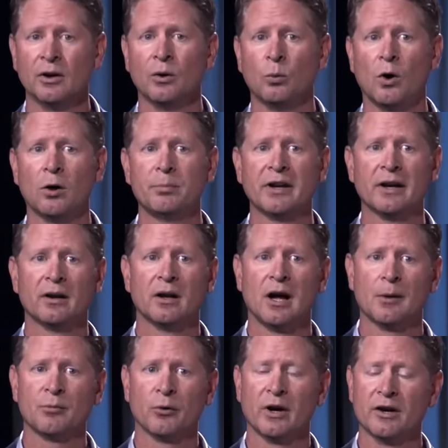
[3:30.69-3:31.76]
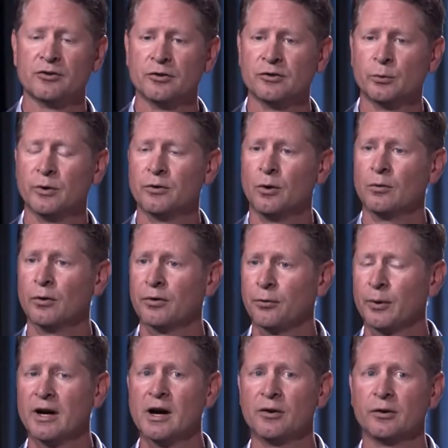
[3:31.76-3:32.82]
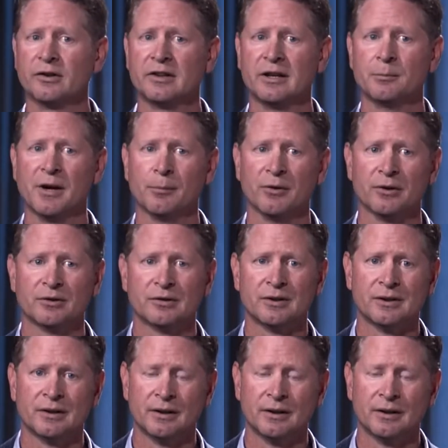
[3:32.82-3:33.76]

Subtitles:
wall panel operations with over 300 team members.